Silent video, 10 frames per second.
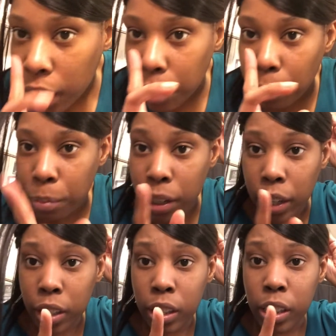
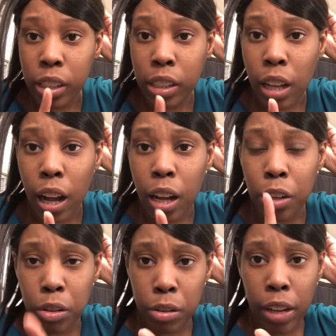But this
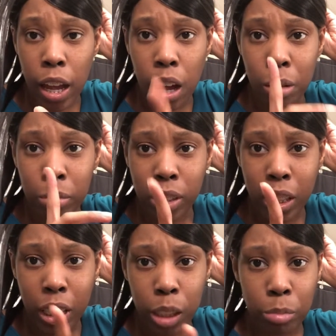nude cap was
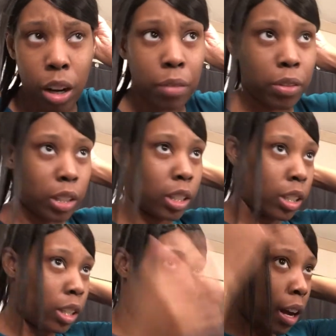not smart for this
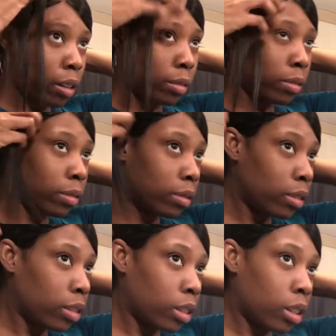style.
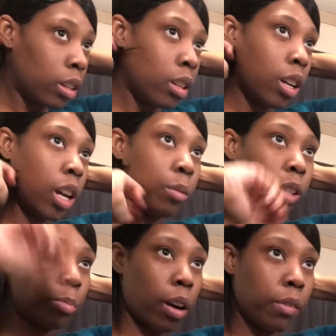It was
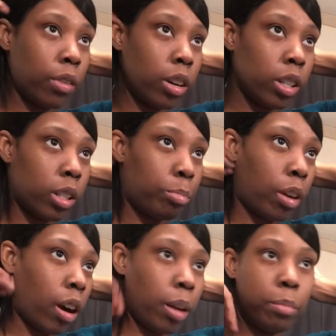smart for us, the
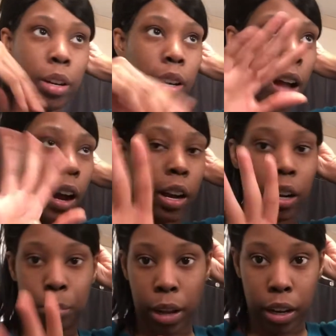part, but I could
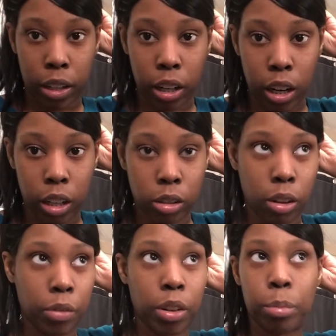have painted the color
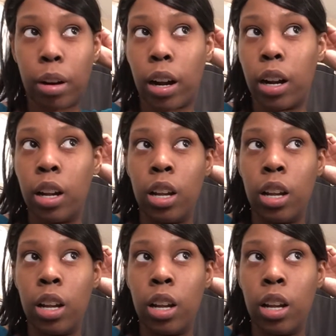on for the part.